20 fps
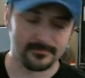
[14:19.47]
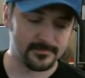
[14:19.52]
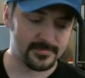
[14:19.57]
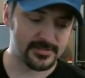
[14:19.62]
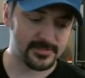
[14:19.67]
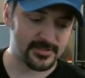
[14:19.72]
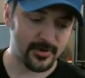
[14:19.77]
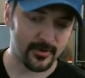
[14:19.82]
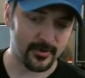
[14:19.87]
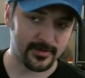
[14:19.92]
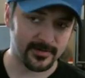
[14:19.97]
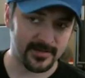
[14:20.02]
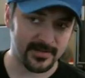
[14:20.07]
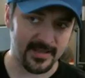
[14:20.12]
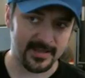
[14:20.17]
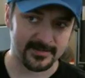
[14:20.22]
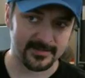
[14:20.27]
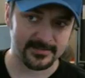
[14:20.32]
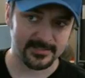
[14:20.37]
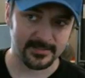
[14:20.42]
starting to
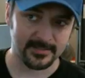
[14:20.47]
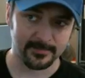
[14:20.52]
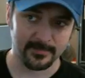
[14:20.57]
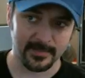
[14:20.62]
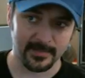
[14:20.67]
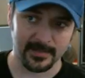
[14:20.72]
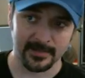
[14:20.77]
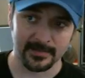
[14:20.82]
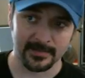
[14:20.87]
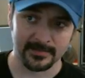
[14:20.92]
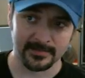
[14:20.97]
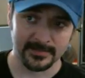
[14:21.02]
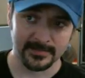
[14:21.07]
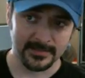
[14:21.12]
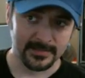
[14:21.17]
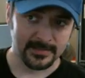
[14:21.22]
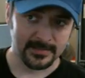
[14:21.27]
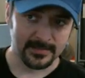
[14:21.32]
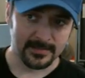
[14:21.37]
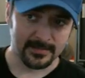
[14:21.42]
act up, and
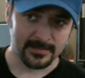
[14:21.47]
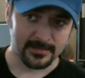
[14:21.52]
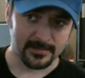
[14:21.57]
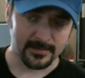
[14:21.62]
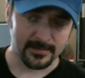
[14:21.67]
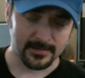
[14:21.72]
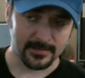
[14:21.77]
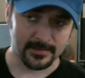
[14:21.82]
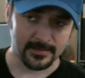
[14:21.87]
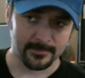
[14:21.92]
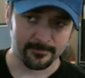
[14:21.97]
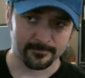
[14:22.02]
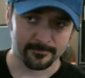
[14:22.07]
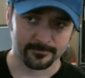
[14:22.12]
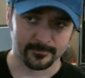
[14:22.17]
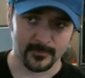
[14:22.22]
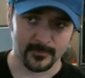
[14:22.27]
um,